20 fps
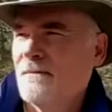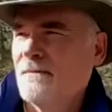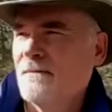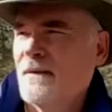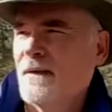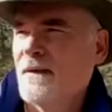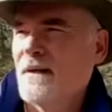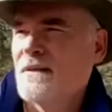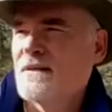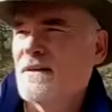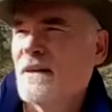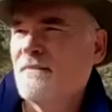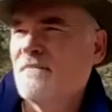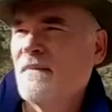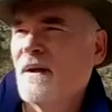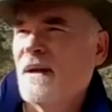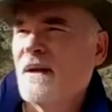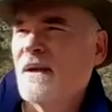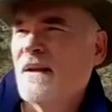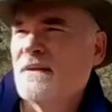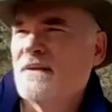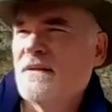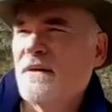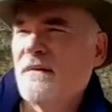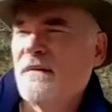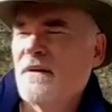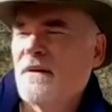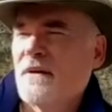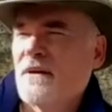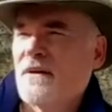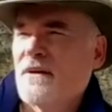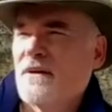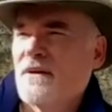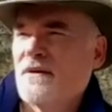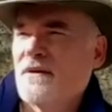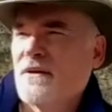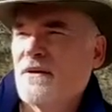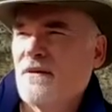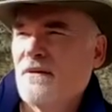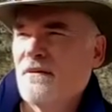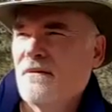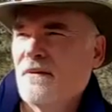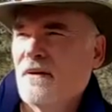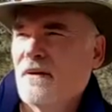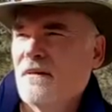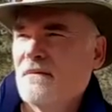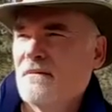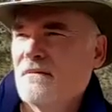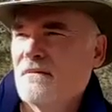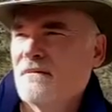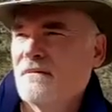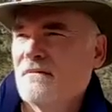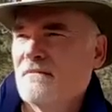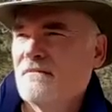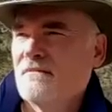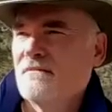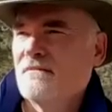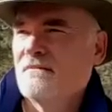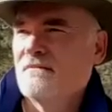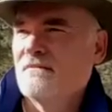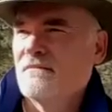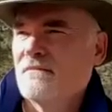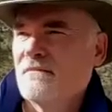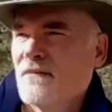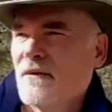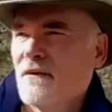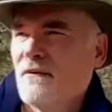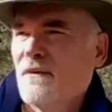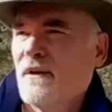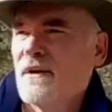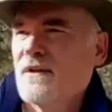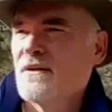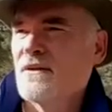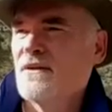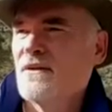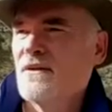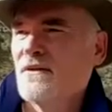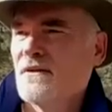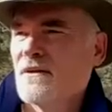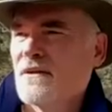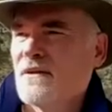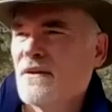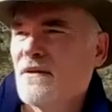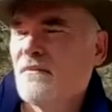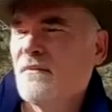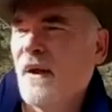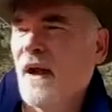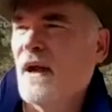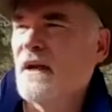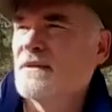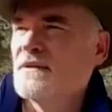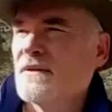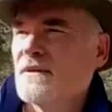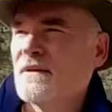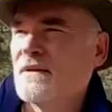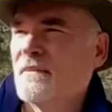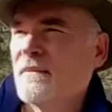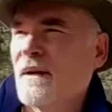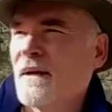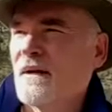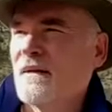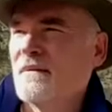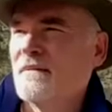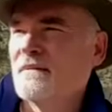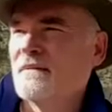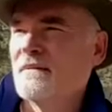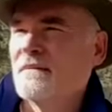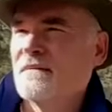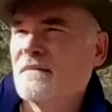And then I said, "Megan, has it ever occurred to you that the reason you are so passionate about